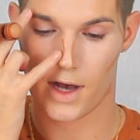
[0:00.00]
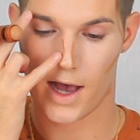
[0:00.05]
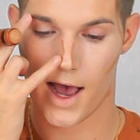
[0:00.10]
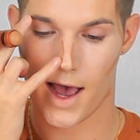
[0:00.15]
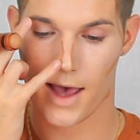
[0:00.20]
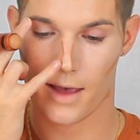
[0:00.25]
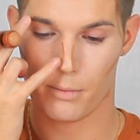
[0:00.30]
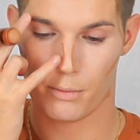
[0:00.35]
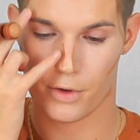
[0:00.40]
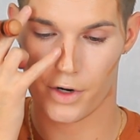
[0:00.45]

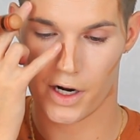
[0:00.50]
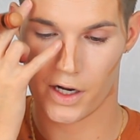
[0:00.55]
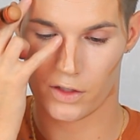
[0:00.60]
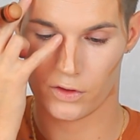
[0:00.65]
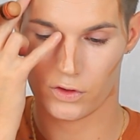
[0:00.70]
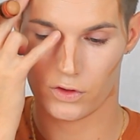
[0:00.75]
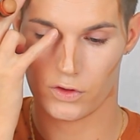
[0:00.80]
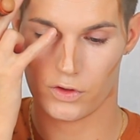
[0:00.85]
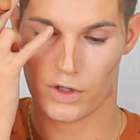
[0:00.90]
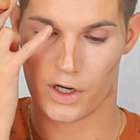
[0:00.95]
eyebrow
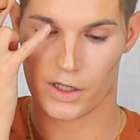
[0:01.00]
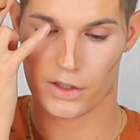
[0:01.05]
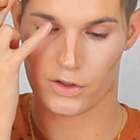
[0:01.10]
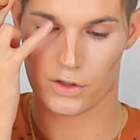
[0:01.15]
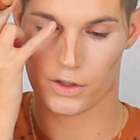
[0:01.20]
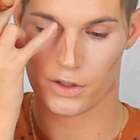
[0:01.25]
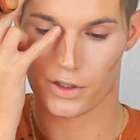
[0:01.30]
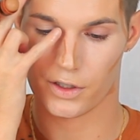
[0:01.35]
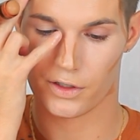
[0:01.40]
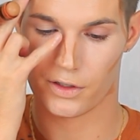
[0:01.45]

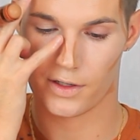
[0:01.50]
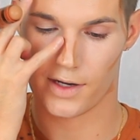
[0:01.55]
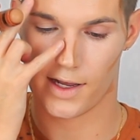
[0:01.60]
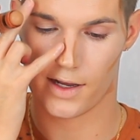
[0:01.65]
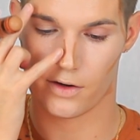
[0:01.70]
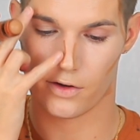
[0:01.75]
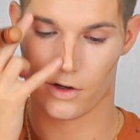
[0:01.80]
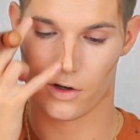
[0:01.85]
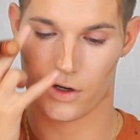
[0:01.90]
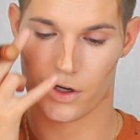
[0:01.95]
structure
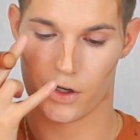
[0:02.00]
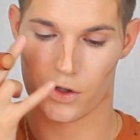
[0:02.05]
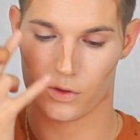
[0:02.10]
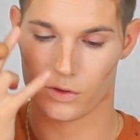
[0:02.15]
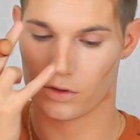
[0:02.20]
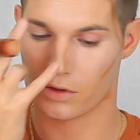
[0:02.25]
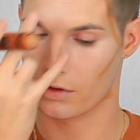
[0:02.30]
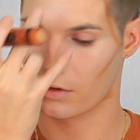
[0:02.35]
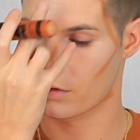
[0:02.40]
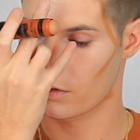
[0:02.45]
down your
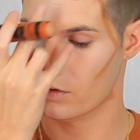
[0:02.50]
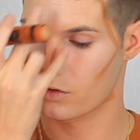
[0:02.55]
nose.